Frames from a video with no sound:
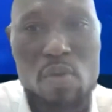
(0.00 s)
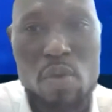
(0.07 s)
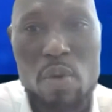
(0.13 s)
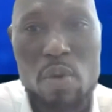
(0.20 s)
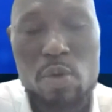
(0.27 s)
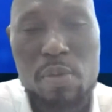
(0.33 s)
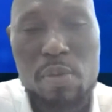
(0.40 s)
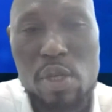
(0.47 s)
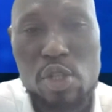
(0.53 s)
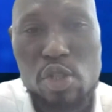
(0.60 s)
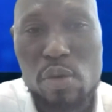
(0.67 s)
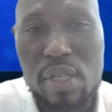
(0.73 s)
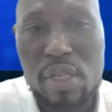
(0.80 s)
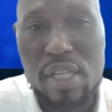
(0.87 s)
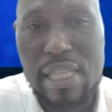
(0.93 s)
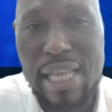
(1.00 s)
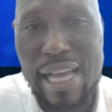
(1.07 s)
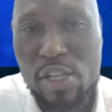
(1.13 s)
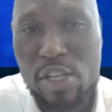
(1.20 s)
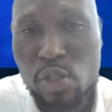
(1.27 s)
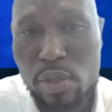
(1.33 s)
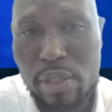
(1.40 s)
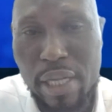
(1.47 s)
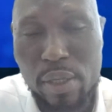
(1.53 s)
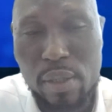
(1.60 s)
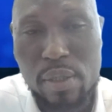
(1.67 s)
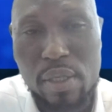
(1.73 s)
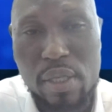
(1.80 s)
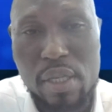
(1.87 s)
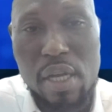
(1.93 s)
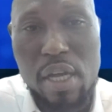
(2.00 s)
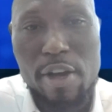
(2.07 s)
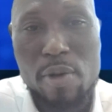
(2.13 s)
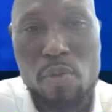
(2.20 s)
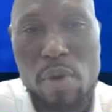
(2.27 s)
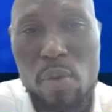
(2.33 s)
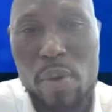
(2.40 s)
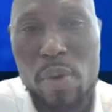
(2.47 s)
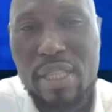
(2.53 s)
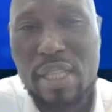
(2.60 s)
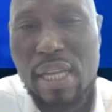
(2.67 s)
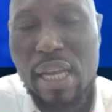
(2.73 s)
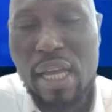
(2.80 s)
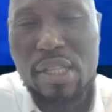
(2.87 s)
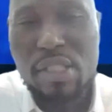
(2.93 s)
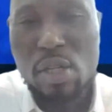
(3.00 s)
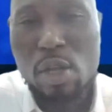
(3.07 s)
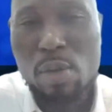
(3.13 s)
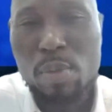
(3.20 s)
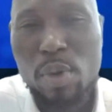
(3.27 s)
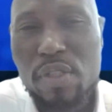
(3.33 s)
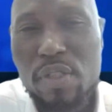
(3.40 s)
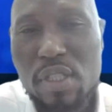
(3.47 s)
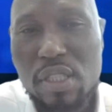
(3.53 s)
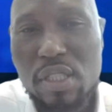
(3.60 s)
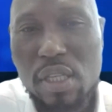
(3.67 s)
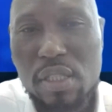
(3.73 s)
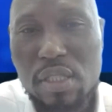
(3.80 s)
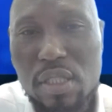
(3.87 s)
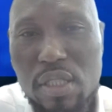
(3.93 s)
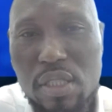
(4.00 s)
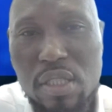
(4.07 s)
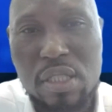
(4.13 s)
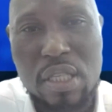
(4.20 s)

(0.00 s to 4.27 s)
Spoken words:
We will be issuing a tax journal where we analyze the number of these cases.